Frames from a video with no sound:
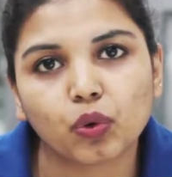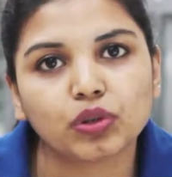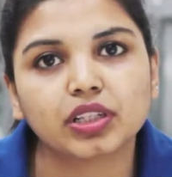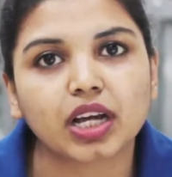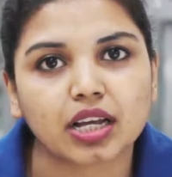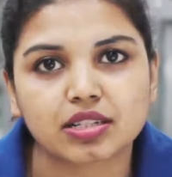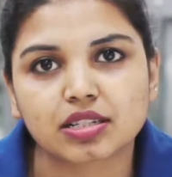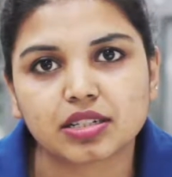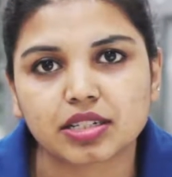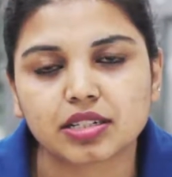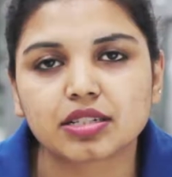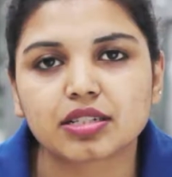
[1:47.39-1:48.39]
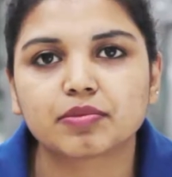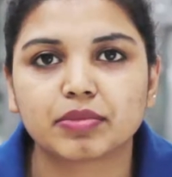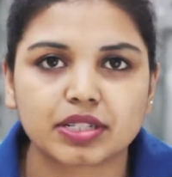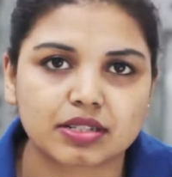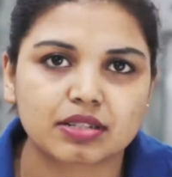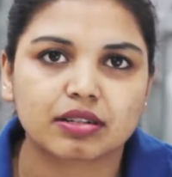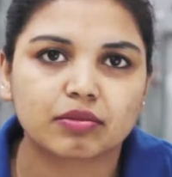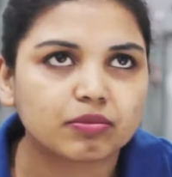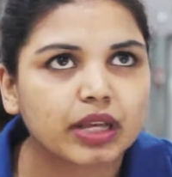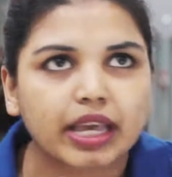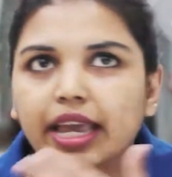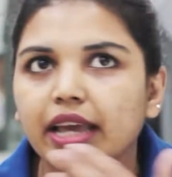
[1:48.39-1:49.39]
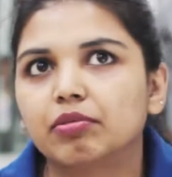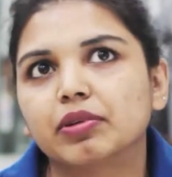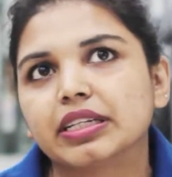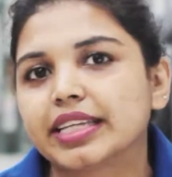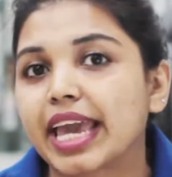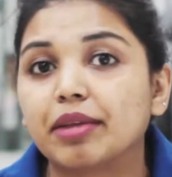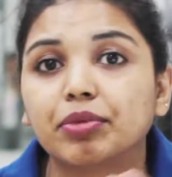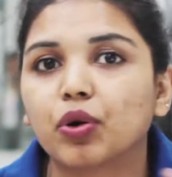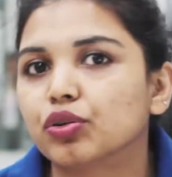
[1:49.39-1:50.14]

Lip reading: all the consultants, means it can